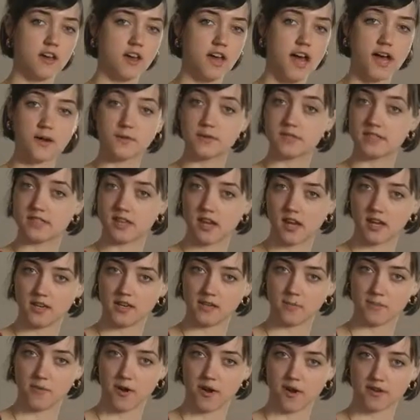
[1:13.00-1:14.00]
outside
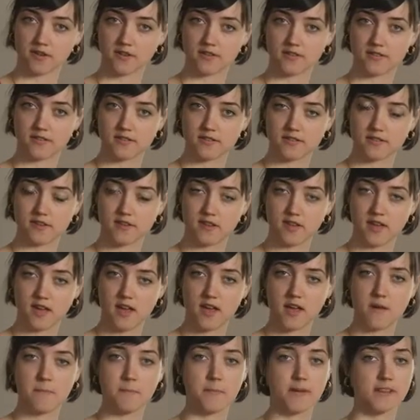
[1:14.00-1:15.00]
the box,
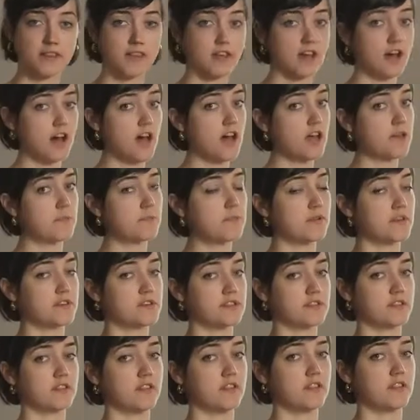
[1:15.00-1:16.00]
but I
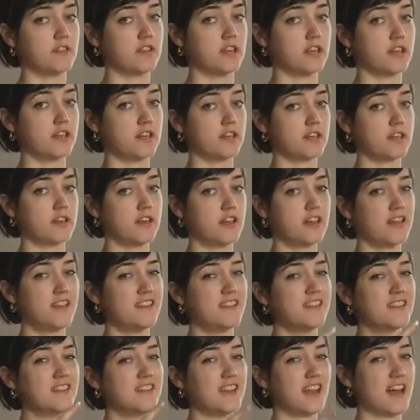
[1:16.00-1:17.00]
personally think
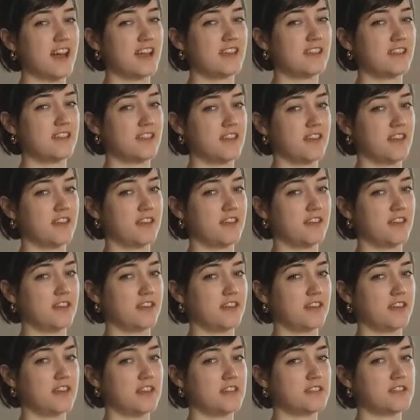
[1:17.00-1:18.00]
that thing
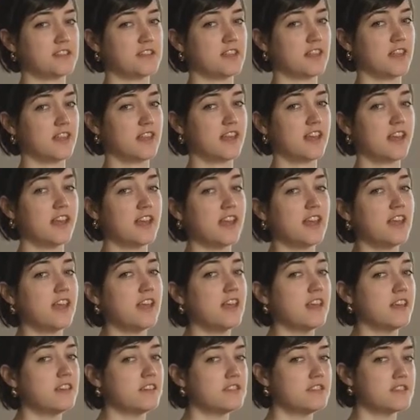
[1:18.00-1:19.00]
is thinking
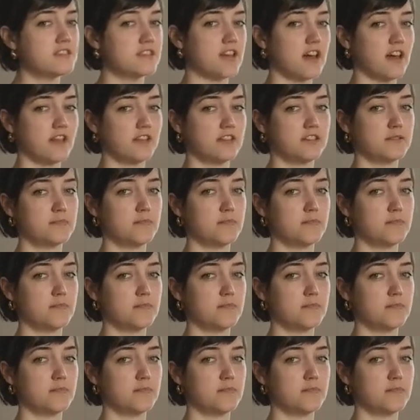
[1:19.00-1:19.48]
inside the